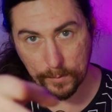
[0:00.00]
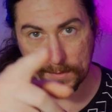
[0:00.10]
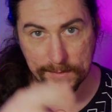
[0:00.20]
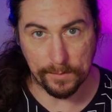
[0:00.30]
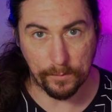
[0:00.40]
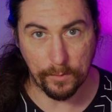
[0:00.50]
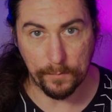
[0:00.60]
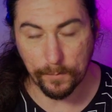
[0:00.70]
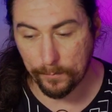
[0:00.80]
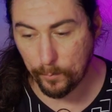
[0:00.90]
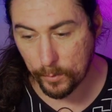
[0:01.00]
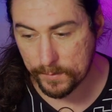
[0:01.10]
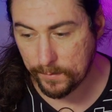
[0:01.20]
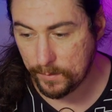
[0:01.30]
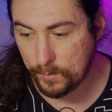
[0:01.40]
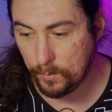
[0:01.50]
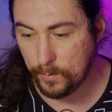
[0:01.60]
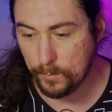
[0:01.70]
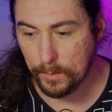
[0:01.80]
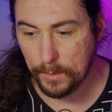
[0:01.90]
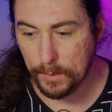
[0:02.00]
18 to 35, both 72mm.